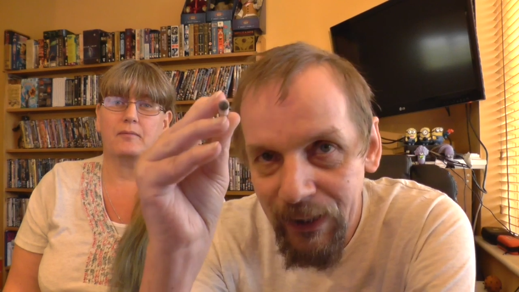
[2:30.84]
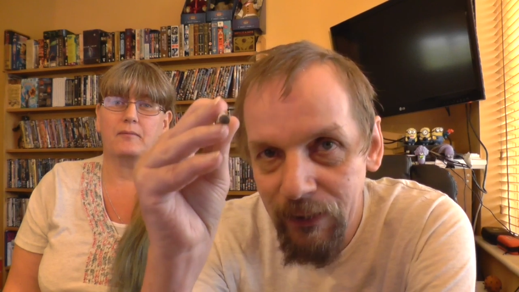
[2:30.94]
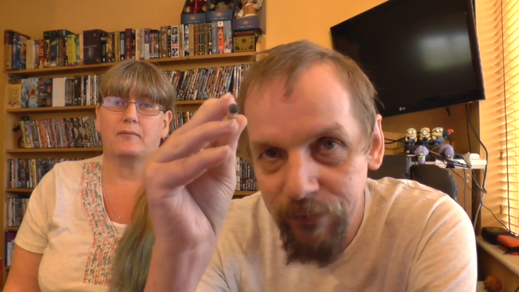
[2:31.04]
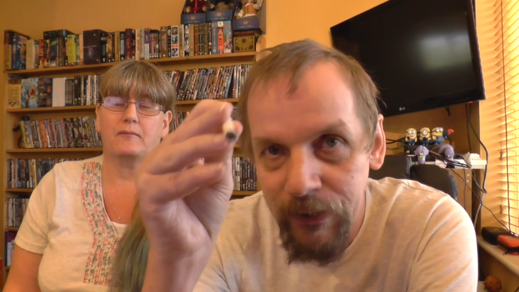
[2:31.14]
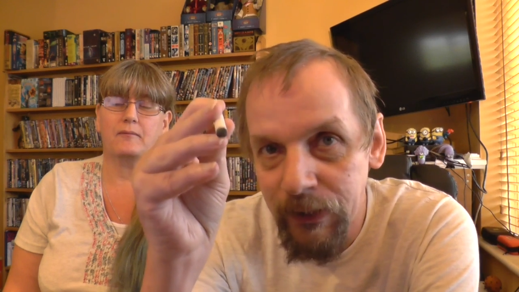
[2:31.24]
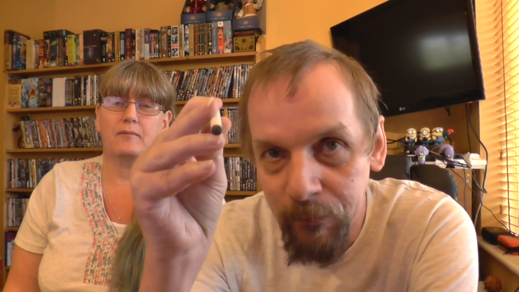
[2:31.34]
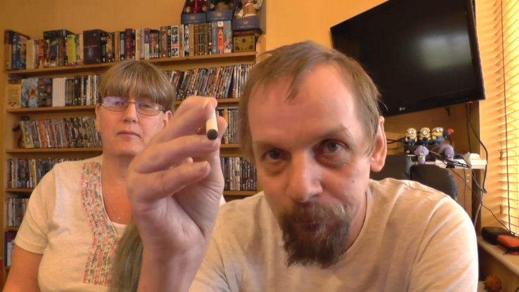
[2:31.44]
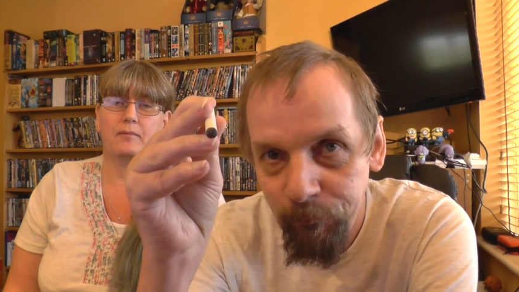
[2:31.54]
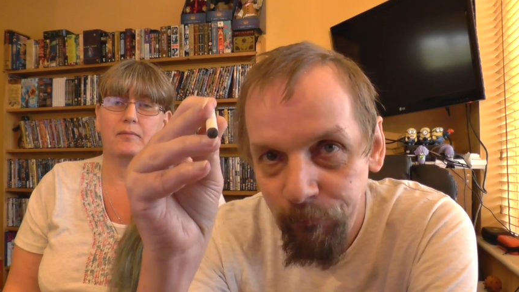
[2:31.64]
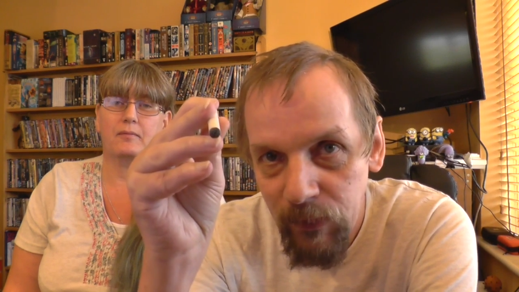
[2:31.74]
Speaker 1: have here
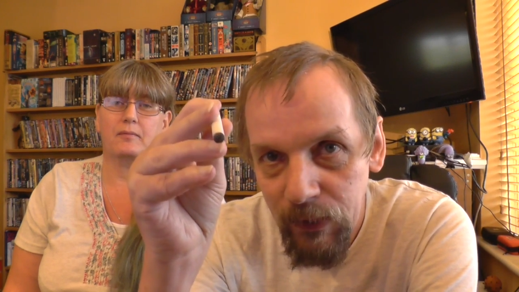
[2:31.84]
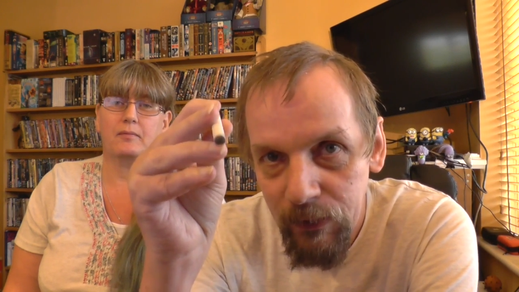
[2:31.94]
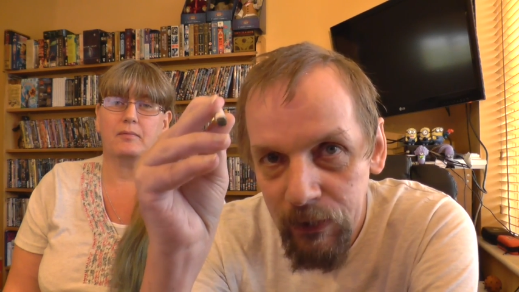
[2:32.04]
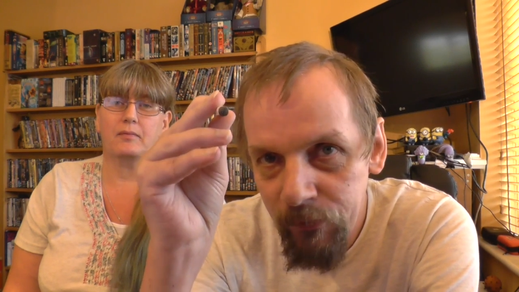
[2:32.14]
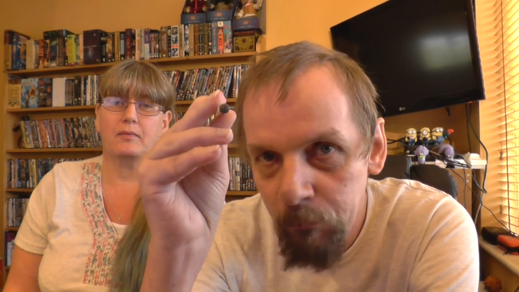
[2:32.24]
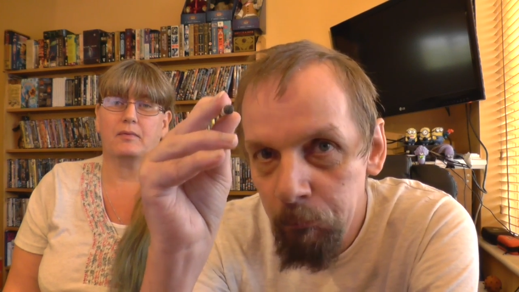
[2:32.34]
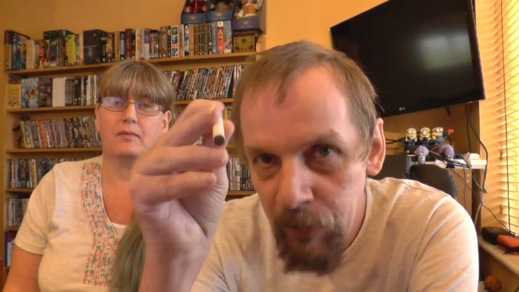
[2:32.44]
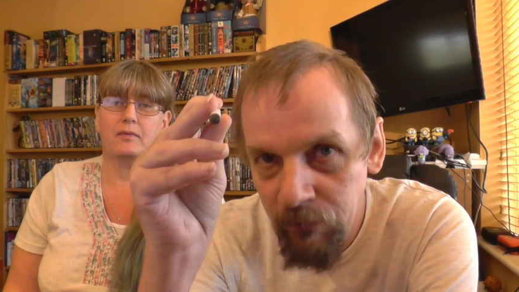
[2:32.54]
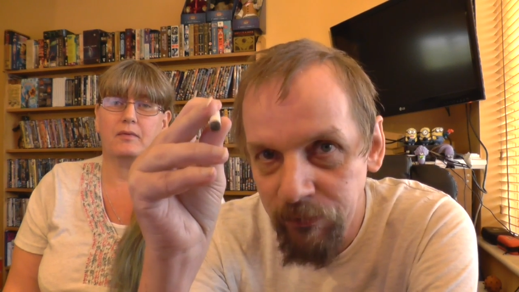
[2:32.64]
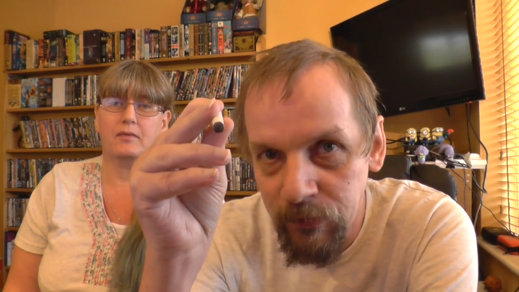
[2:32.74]
is a
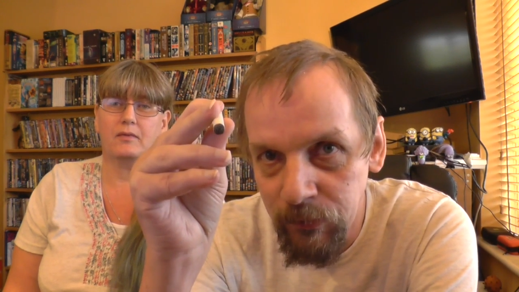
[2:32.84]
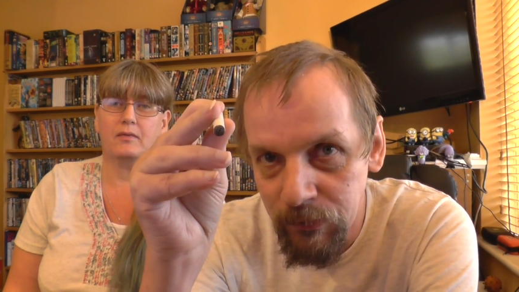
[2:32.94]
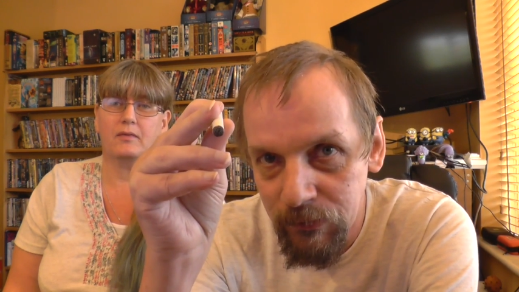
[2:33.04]
menthol,